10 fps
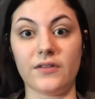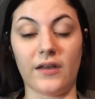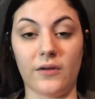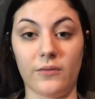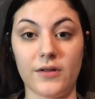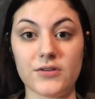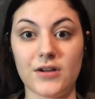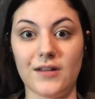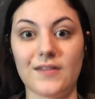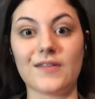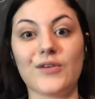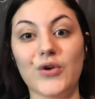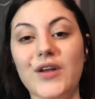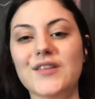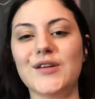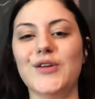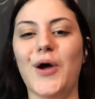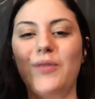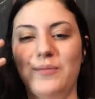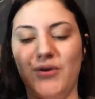language, and it's good to know
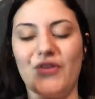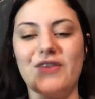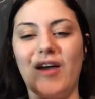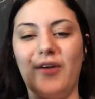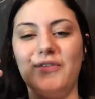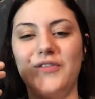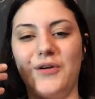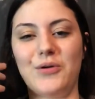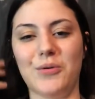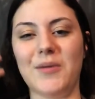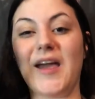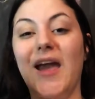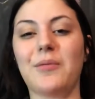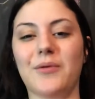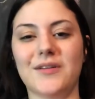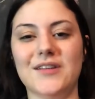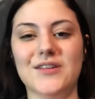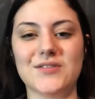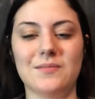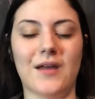them yourself so you'll be able to teach
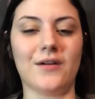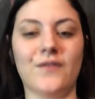them better,